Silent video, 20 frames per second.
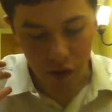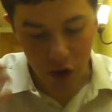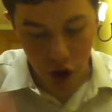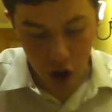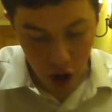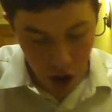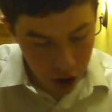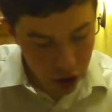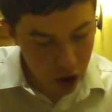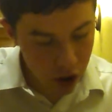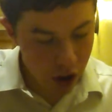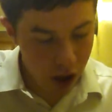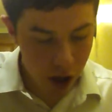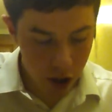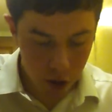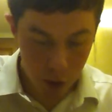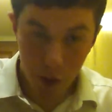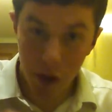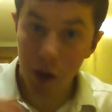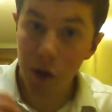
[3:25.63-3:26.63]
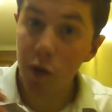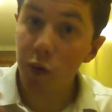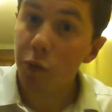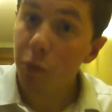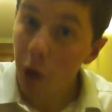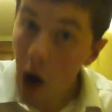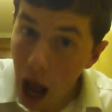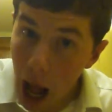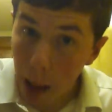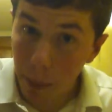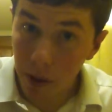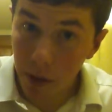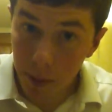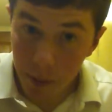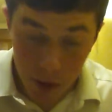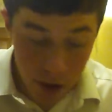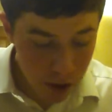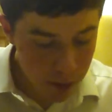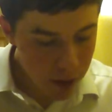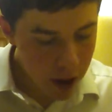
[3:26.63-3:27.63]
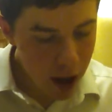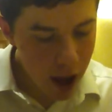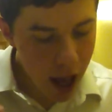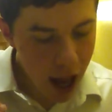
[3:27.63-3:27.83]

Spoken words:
of the church along with its problems,